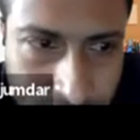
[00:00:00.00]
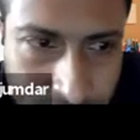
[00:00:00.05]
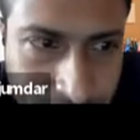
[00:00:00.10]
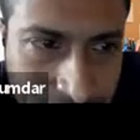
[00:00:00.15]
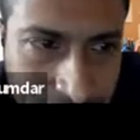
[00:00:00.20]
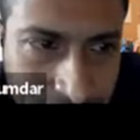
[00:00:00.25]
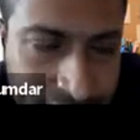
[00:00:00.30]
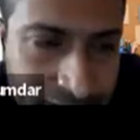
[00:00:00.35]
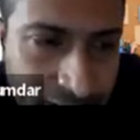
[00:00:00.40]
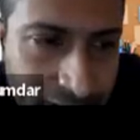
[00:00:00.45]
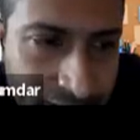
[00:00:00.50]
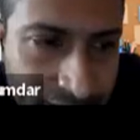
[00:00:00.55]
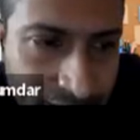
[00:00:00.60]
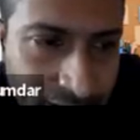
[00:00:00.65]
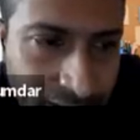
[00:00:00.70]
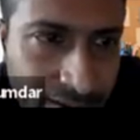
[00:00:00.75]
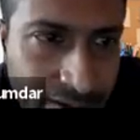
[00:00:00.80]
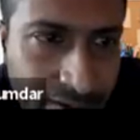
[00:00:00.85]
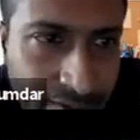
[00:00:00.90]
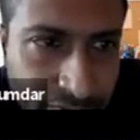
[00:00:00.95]
these are
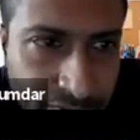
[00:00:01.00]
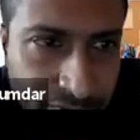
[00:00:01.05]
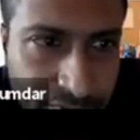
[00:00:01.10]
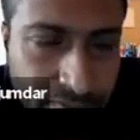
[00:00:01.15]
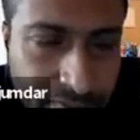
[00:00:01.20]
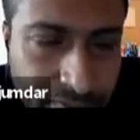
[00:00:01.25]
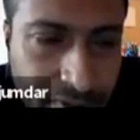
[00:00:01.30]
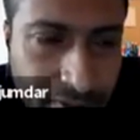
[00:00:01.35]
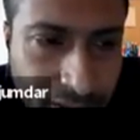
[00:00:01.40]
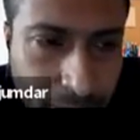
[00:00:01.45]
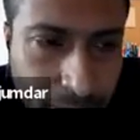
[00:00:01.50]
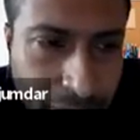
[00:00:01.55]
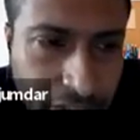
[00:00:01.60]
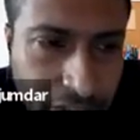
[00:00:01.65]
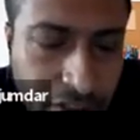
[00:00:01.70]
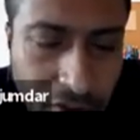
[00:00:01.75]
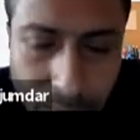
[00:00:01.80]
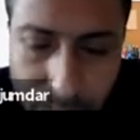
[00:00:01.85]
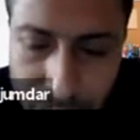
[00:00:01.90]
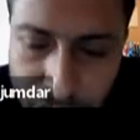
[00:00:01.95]
the
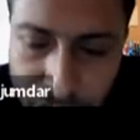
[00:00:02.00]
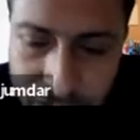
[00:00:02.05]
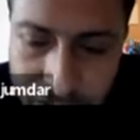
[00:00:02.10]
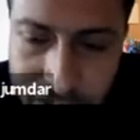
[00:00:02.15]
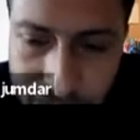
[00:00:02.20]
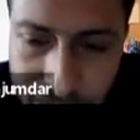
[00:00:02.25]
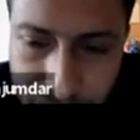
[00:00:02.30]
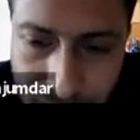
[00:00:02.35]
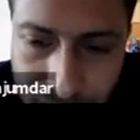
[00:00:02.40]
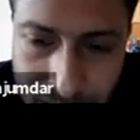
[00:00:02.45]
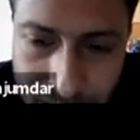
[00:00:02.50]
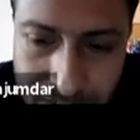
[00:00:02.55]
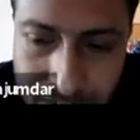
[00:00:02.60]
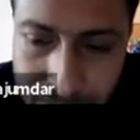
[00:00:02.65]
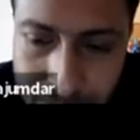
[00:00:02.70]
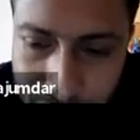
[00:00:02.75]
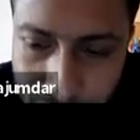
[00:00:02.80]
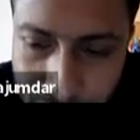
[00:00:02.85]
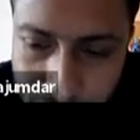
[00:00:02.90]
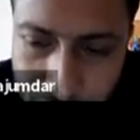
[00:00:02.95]
pre-computation part,
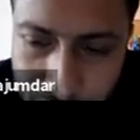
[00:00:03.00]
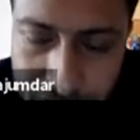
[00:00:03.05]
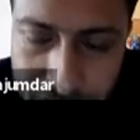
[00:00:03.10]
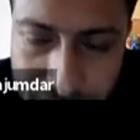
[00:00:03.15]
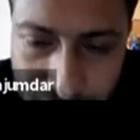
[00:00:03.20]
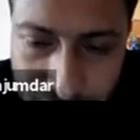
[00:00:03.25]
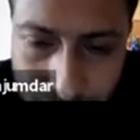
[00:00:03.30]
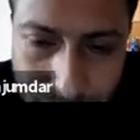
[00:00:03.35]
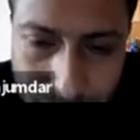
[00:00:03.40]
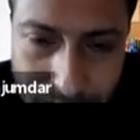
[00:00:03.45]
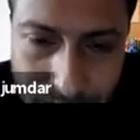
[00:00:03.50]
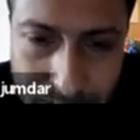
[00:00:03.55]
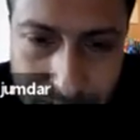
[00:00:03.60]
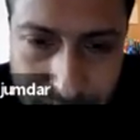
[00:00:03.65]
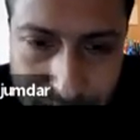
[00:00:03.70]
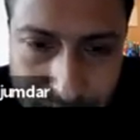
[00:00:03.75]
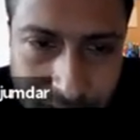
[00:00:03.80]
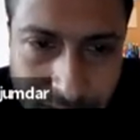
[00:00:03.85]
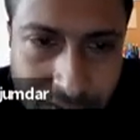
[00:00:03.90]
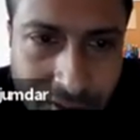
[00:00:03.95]
pre-processing part
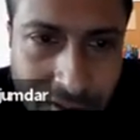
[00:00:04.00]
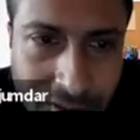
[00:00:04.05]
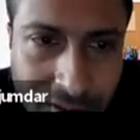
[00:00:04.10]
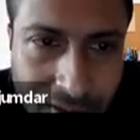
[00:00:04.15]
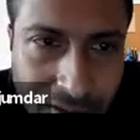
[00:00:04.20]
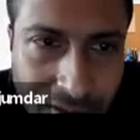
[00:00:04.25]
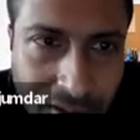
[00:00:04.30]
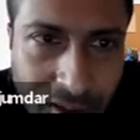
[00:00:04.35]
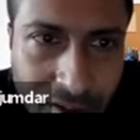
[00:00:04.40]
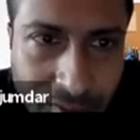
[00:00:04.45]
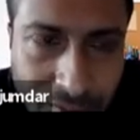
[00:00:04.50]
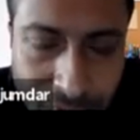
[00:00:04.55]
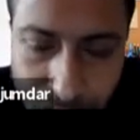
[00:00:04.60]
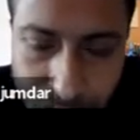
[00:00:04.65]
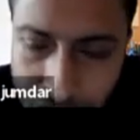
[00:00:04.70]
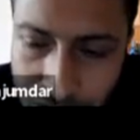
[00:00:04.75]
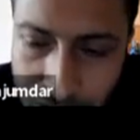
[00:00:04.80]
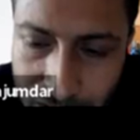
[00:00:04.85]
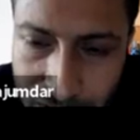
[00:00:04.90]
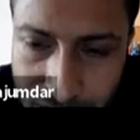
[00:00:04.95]

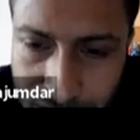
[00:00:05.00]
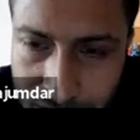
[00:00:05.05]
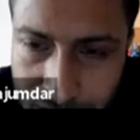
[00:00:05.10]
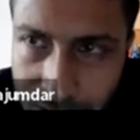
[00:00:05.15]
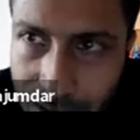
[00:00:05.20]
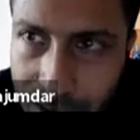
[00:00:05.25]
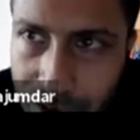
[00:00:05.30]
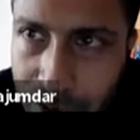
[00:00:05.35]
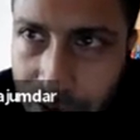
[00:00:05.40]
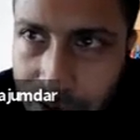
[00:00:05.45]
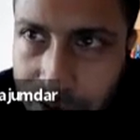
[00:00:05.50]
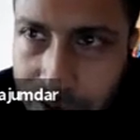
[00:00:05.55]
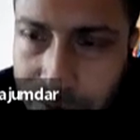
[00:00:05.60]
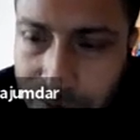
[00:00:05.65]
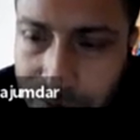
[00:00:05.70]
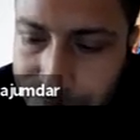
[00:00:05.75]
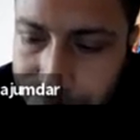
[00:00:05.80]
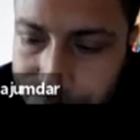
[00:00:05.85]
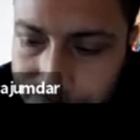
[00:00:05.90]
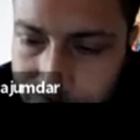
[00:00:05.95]
for our algorithm.
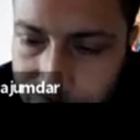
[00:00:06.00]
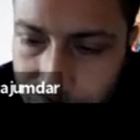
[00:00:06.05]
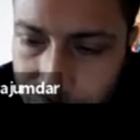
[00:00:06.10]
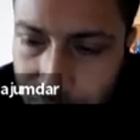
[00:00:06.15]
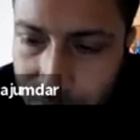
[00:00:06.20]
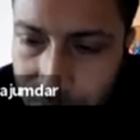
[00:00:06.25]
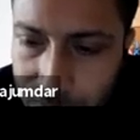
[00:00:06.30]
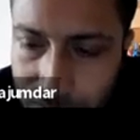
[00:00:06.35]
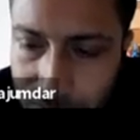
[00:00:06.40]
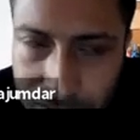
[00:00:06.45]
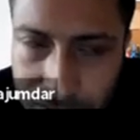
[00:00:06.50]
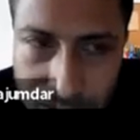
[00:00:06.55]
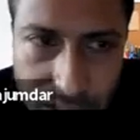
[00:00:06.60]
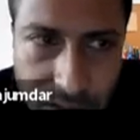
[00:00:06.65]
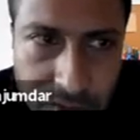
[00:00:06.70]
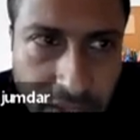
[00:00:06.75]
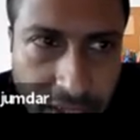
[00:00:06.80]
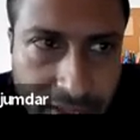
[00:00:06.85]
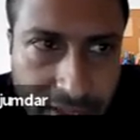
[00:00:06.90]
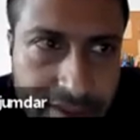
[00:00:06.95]
Now
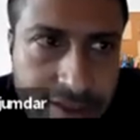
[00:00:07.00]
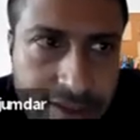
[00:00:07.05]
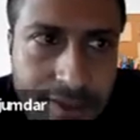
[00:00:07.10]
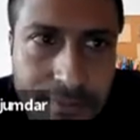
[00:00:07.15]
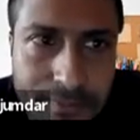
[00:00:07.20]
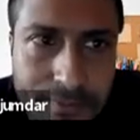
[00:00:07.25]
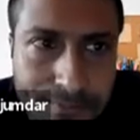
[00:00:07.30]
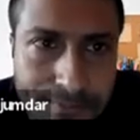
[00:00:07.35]
next,